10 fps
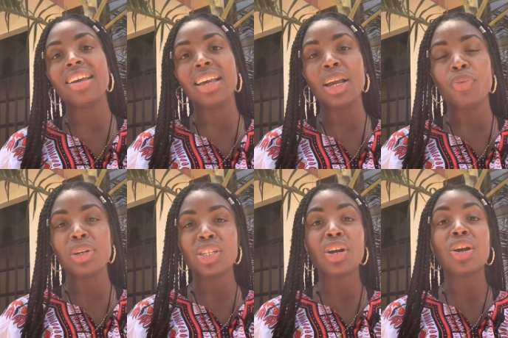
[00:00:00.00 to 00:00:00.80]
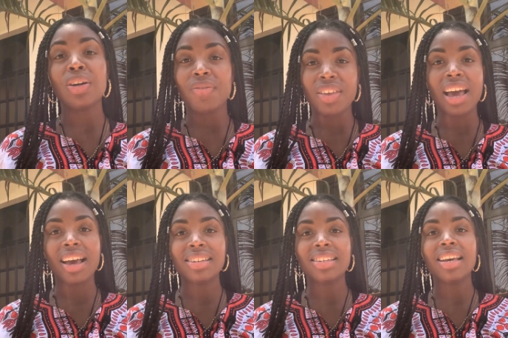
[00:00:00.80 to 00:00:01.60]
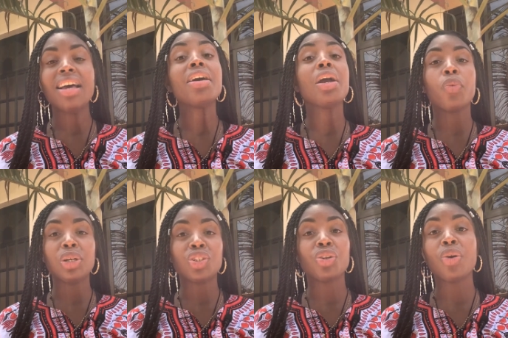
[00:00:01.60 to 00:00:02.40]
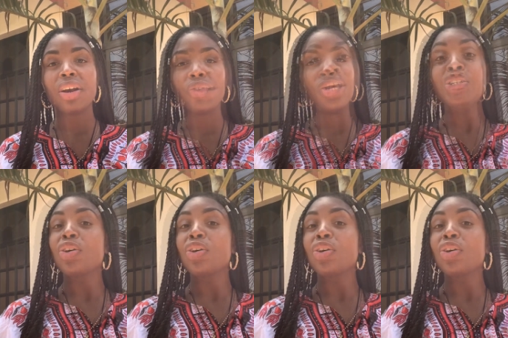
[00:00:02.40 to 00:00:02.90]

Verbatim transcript: in return of that in which you're grateful for.